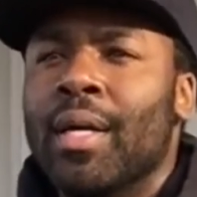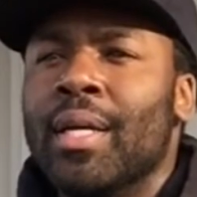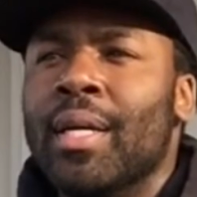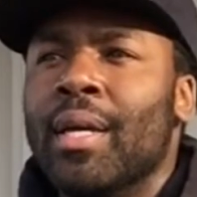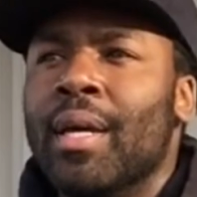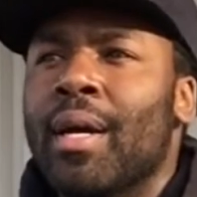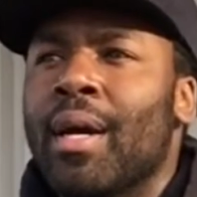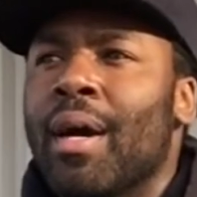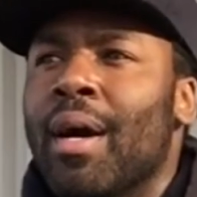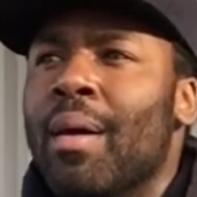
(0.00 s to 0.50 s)

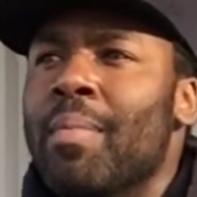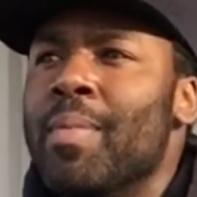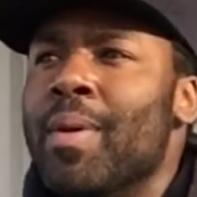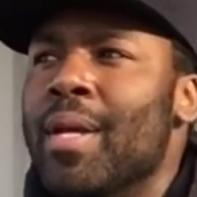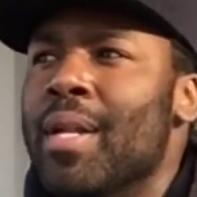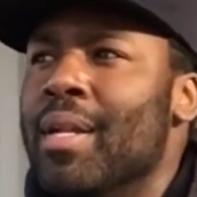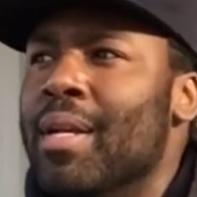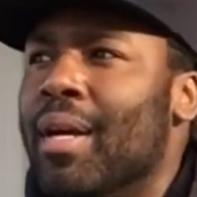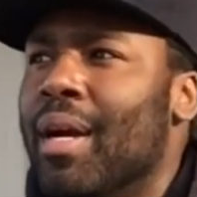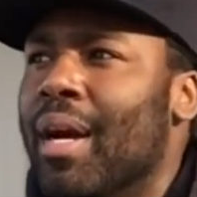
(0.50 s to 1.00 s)
Yeah, I
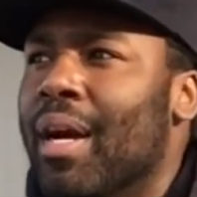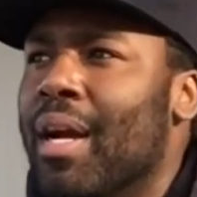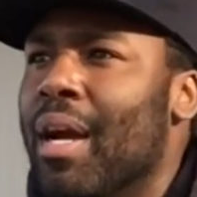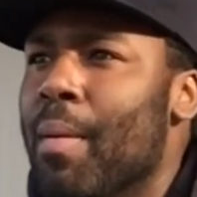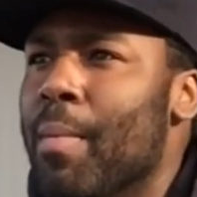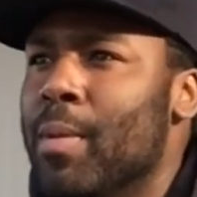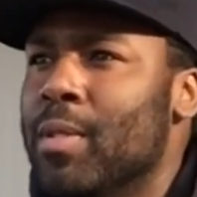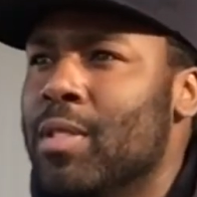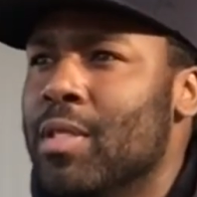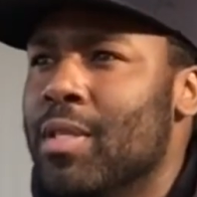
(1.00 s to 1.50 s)
mean,
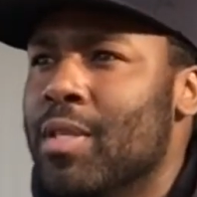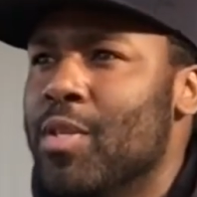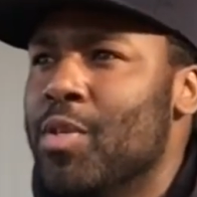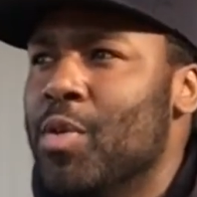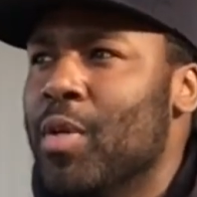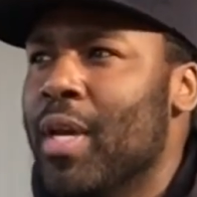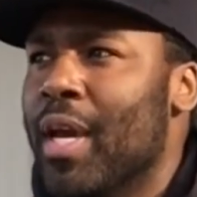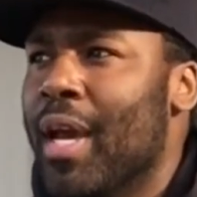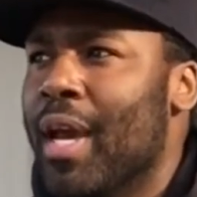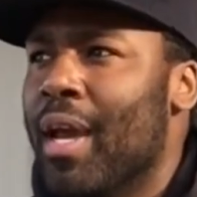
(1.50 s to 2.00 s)
coming to the
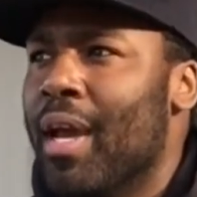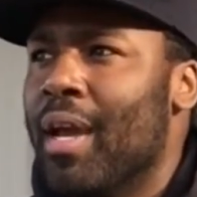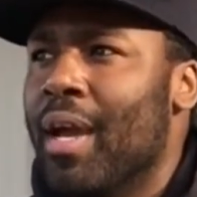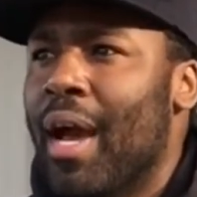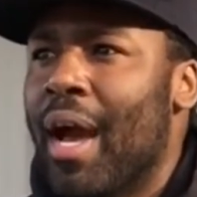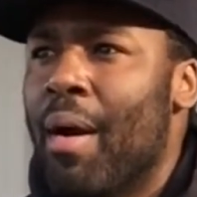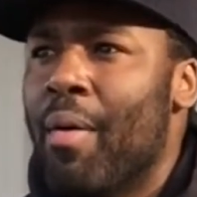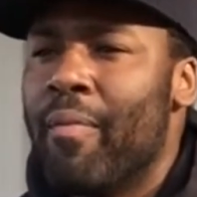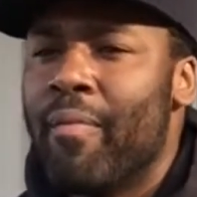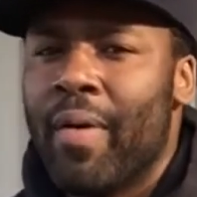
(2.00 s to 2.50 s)
UK,
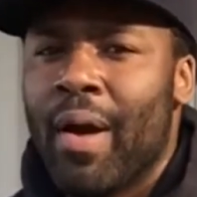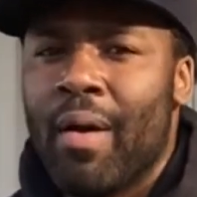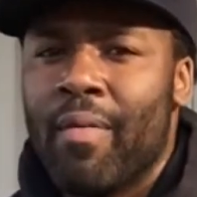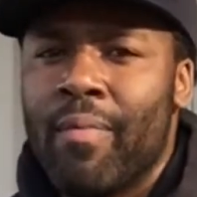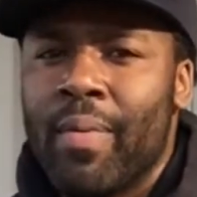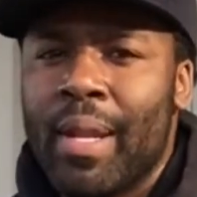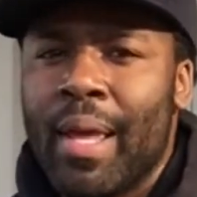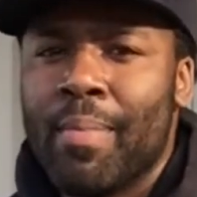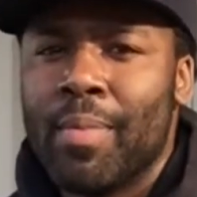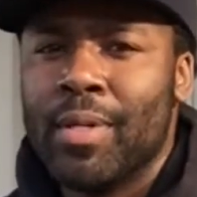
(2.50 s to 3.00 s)
I've
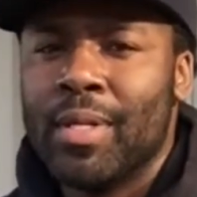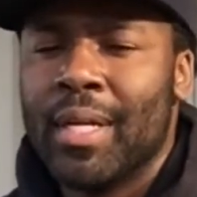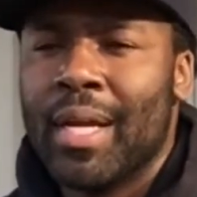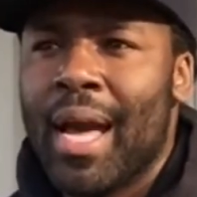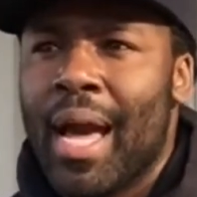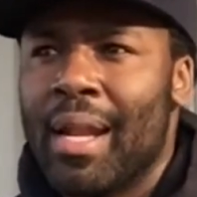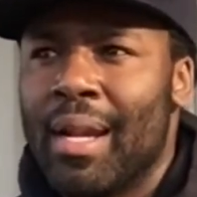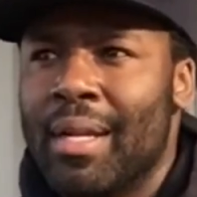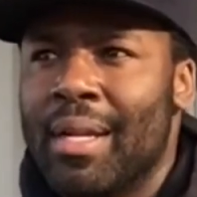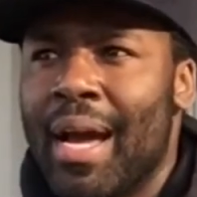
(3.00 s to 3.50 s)
been able to
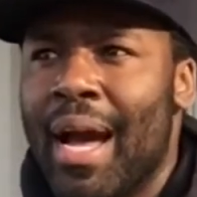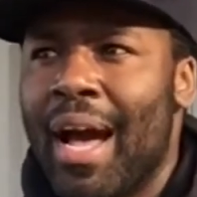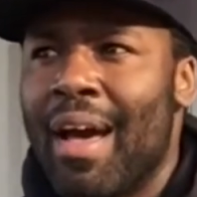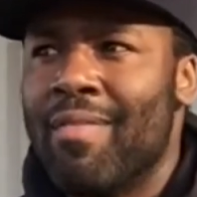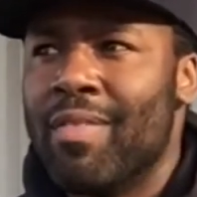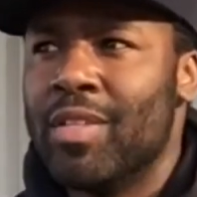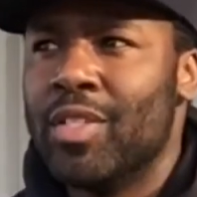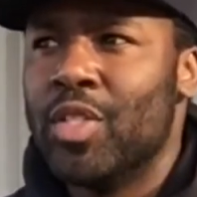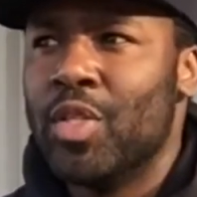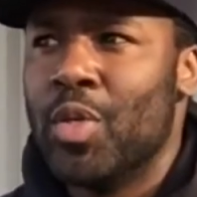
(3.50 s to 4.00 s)
kind of dive
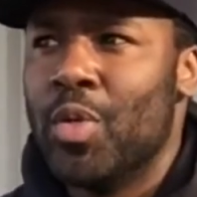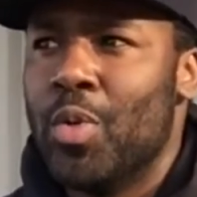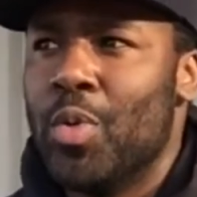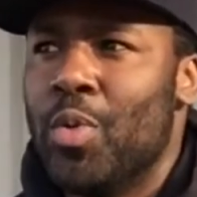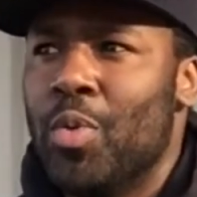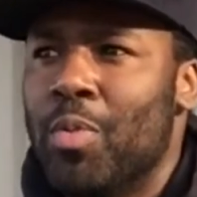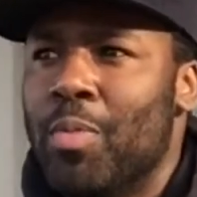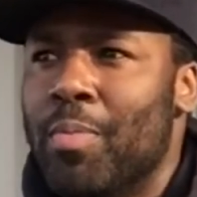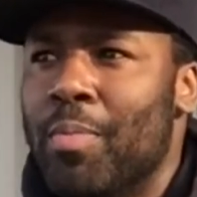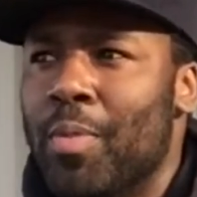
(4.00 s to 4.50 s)
into
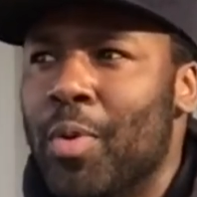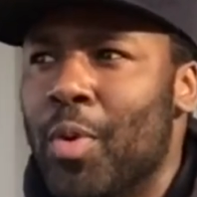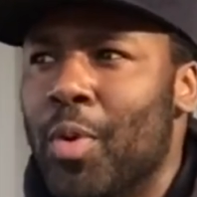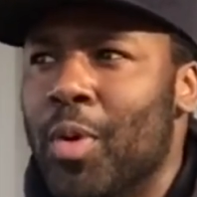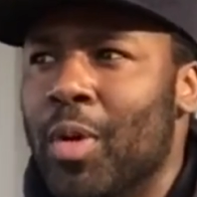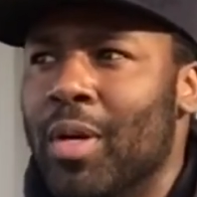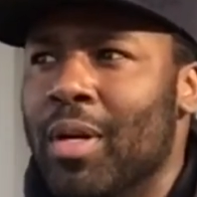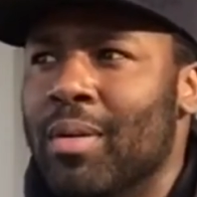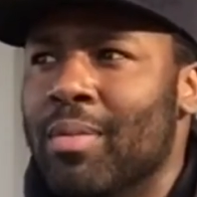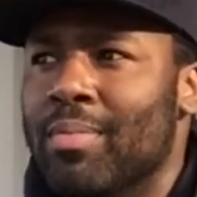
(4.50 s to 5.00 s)

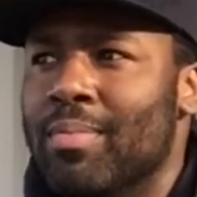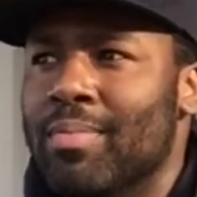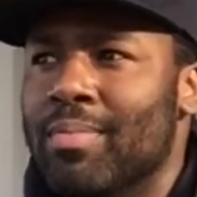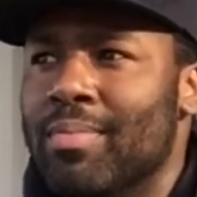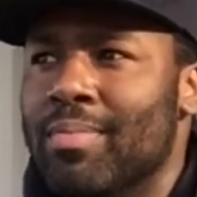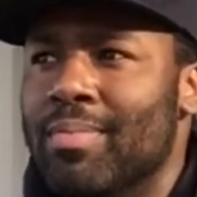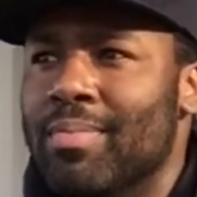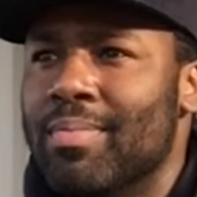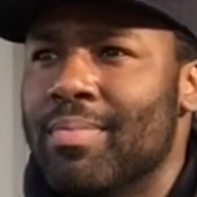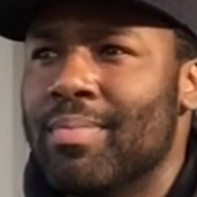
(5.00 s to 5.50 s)
more
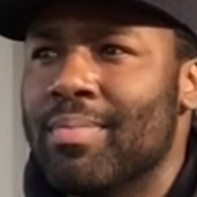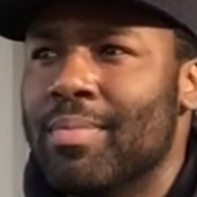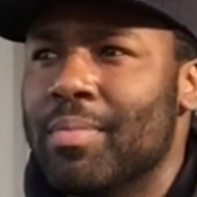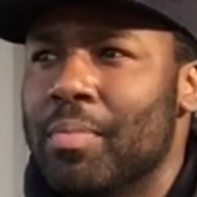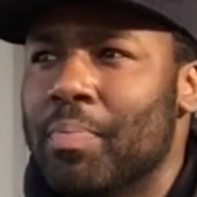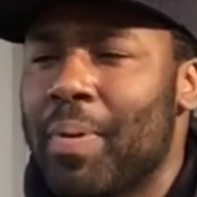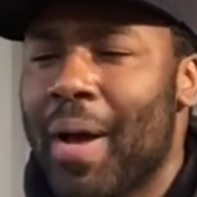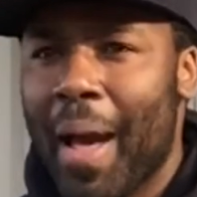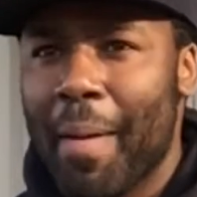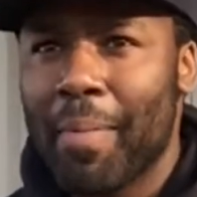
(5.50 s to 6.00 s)

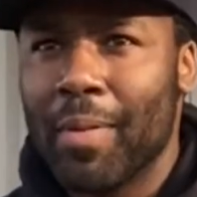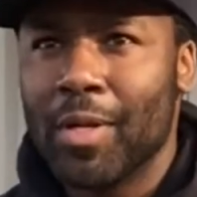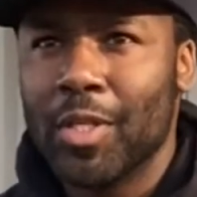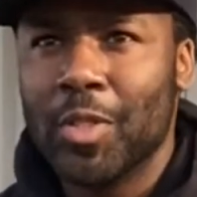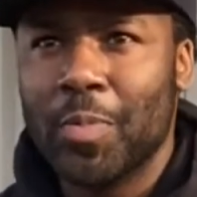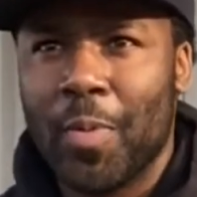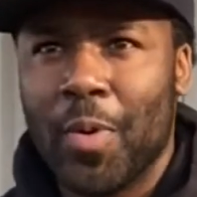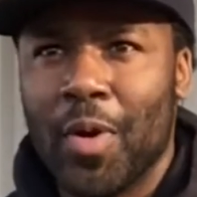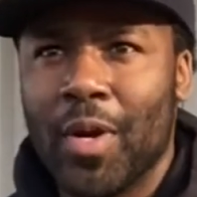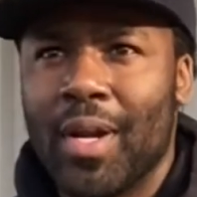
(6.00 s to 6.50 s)
popular
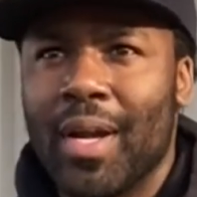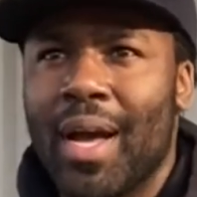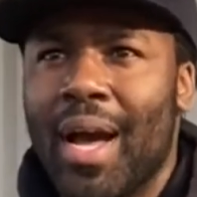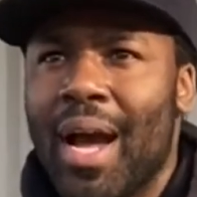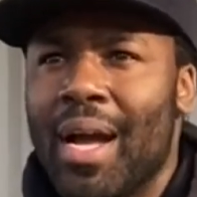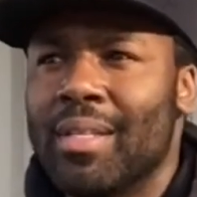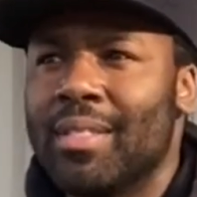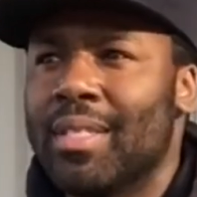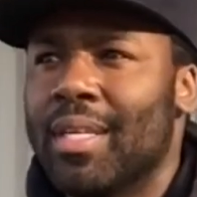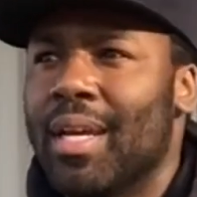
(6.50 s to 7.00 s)
sport,
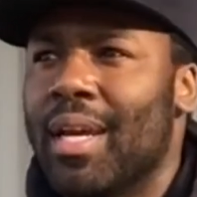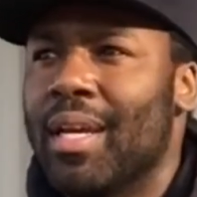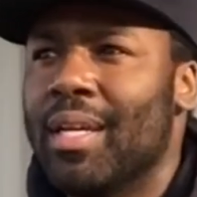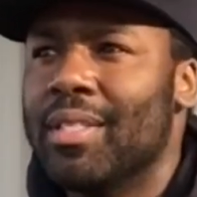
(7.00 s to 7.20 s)
I'd say.